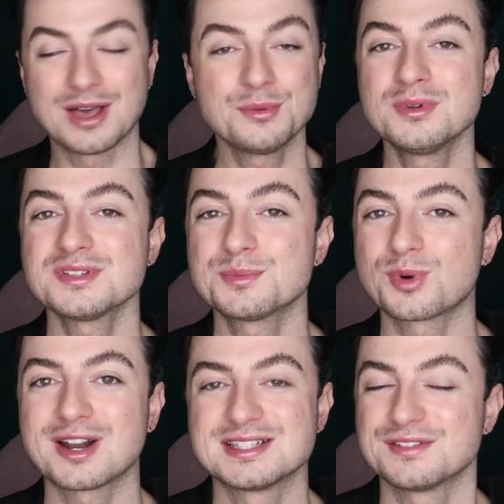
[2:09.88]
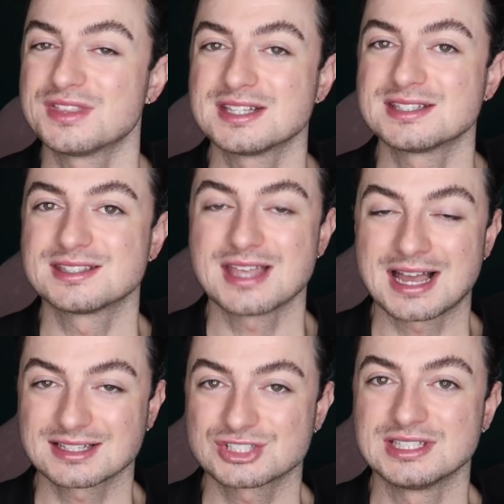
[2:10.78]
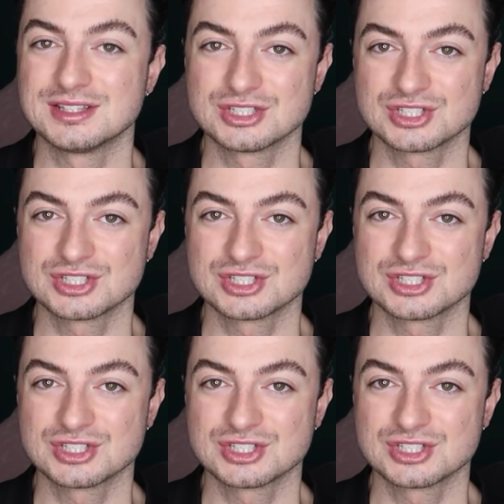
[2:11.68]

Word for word: I'm not surprised if this is actually the